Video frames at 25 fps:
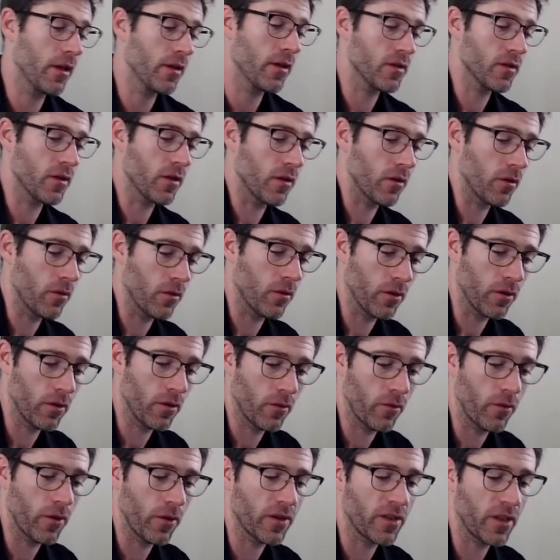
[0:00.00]
And so
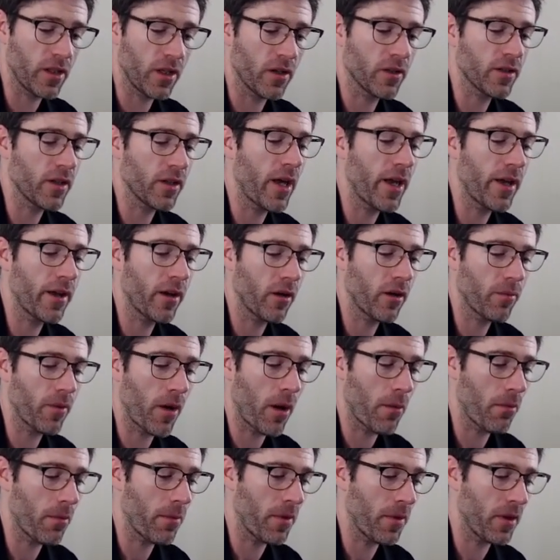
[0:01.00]
we see our tiger
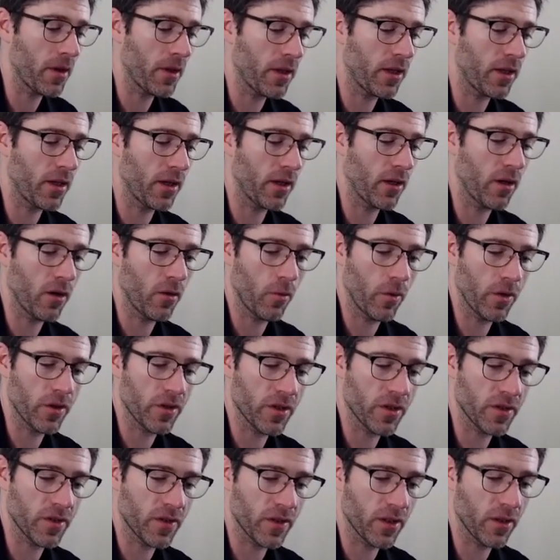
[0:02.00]
probability here,
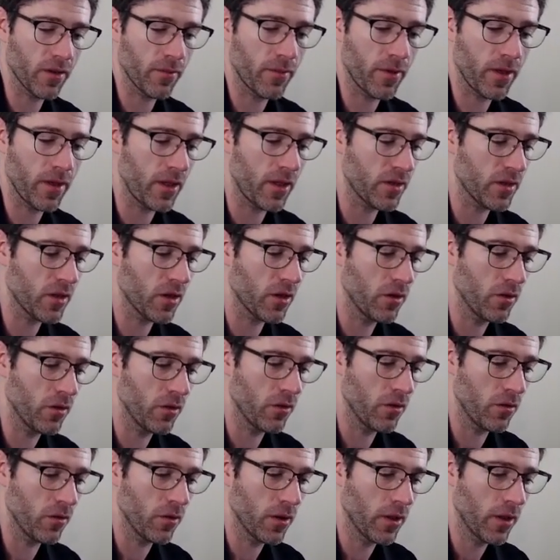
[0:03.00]
which is going to be
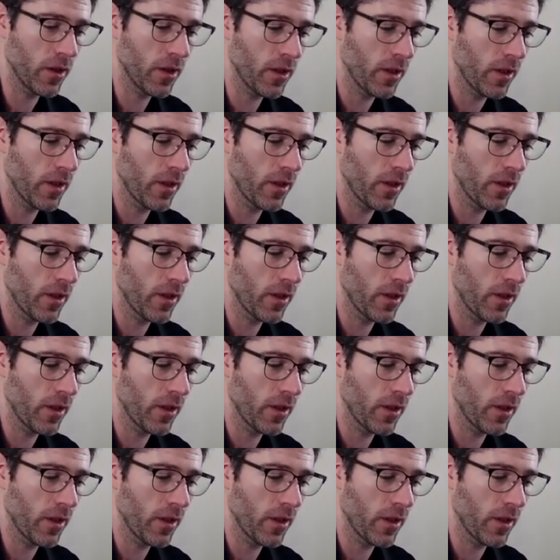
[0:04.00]
two